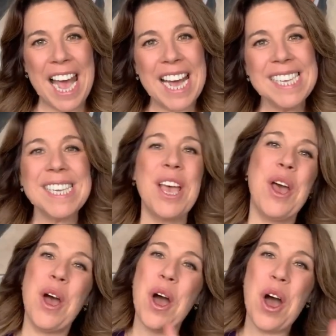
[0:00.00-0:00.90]
us
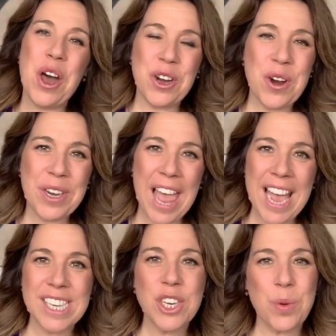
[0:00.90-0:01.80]
on our
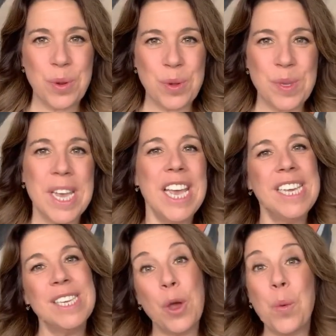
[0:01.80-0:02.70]
last cruise.
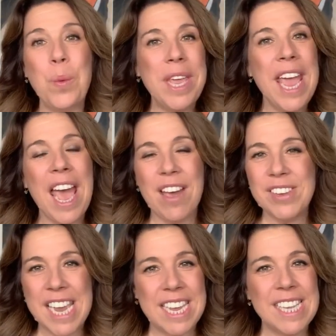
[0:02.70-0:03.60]
So we
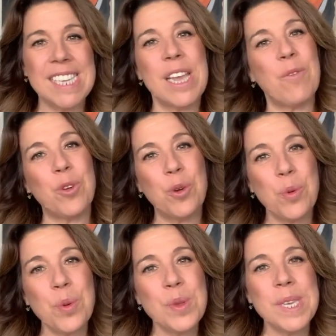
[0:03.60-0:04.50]
have taken several
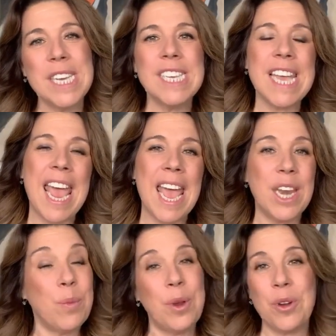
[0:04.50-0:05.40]
cruises
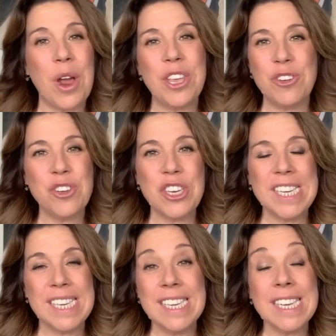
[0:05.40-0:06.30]
and we are not usually
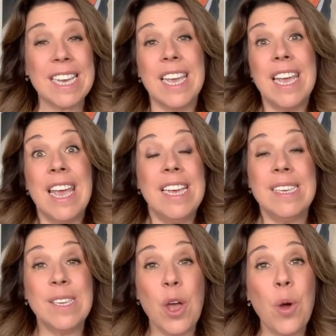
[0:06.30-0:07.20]
seasick.
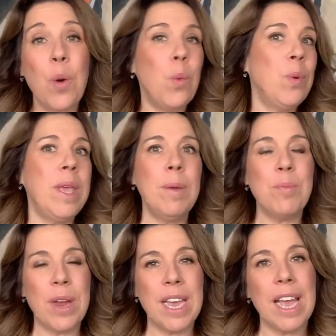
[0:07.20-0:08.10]
So we
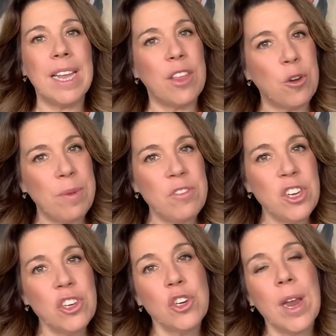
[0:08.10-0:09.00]
bring a little bit of
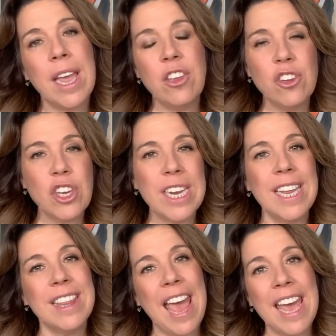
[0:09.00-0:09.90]
ginger, and usually
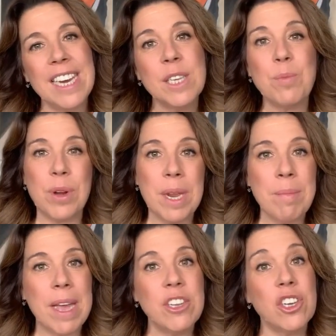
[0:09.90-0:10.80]
that is pretty
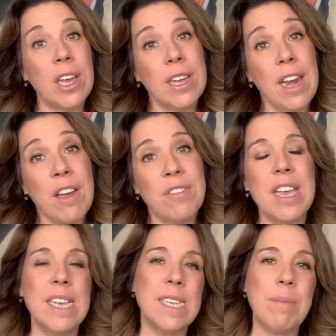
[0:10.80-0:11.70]
much enough.
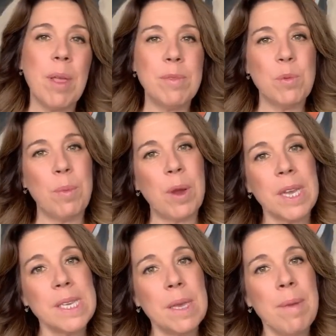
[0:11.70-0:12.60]
Sometimes we bring a
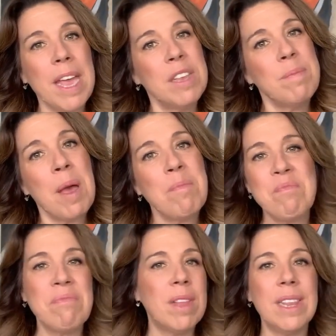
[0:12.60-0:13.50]
C-band, but
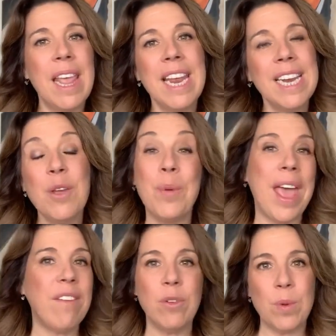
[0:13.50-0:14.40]
lately, we
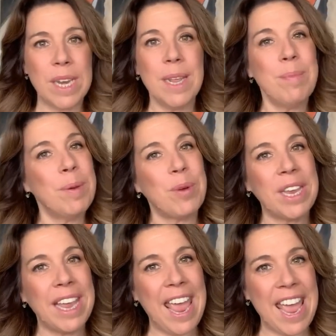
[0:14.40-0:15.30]
haven't really been
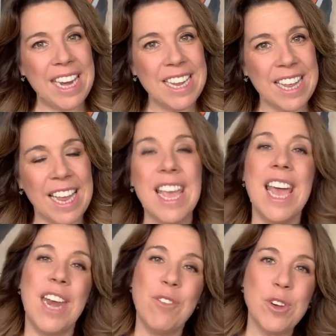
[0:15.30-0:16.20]
bringing anything.
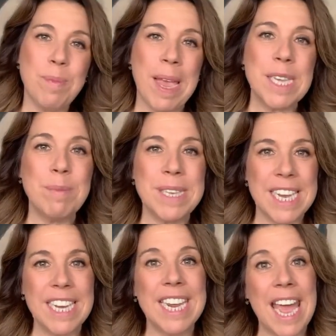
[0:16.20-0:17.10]
And of course, my husband
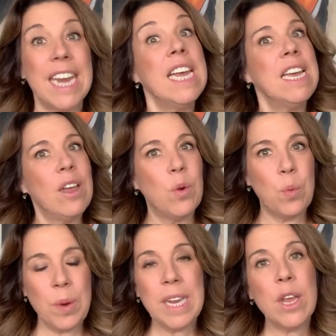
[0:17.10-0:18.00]
did get
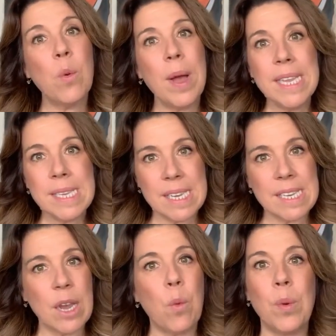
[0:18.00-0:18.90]
really quite
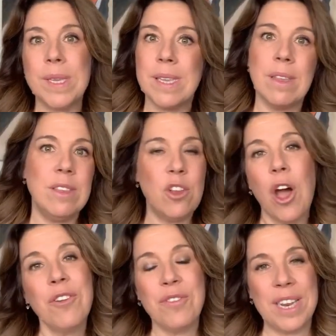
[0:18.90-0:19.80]
seasick, was
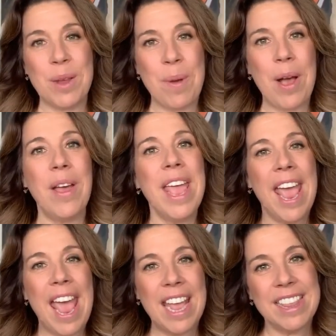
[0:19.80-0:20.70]
not feeling well.
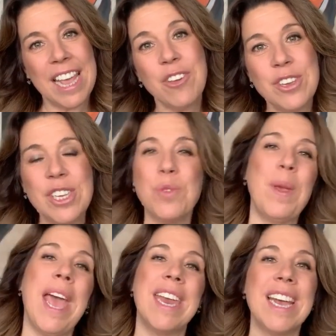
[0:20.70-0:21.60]
And thank goodness we
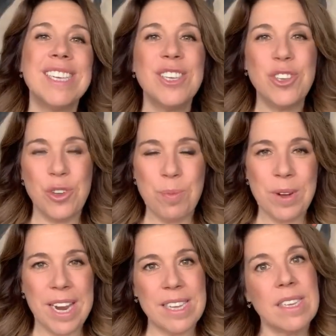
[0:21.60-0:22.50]
had a super
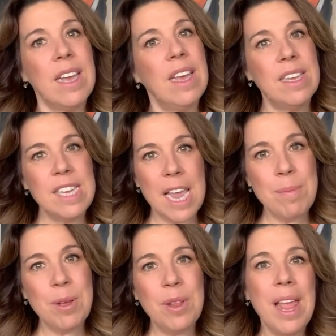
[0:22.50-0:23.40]
nice
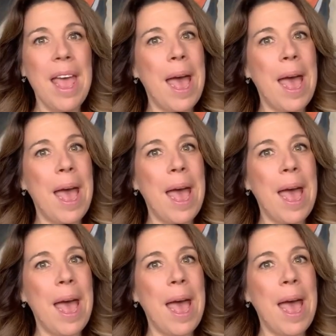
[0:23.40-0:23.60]
table